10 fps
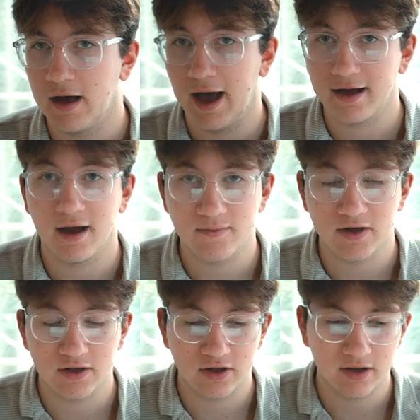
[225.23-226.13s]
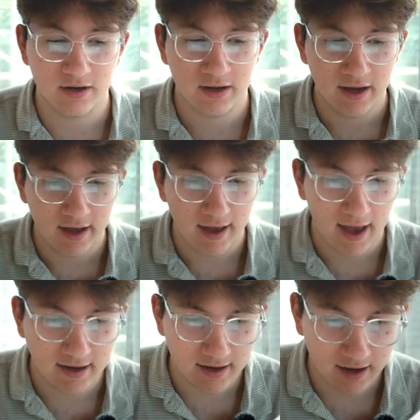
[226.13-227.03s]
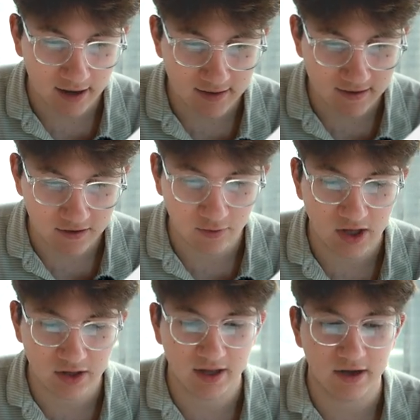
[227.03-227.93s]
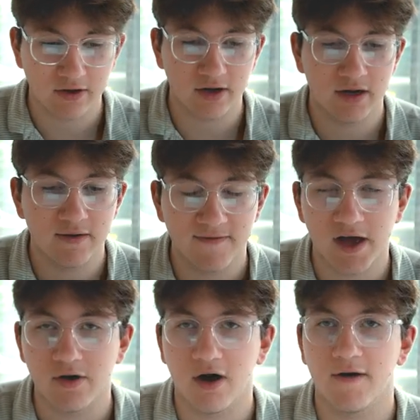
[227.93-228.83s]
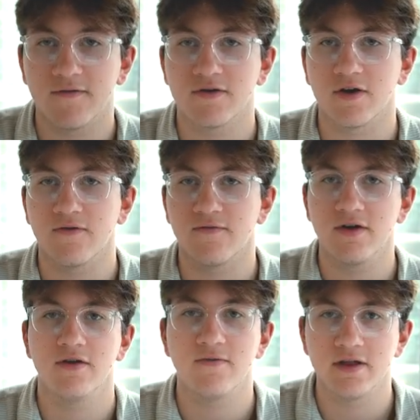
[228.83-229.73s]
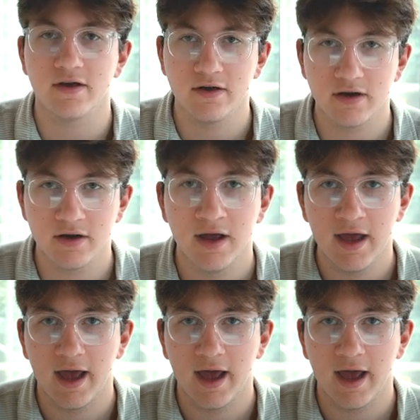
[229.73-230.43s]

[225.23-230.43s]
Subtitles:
high competition. Any kind of situation that you're in, value offers are really, really good,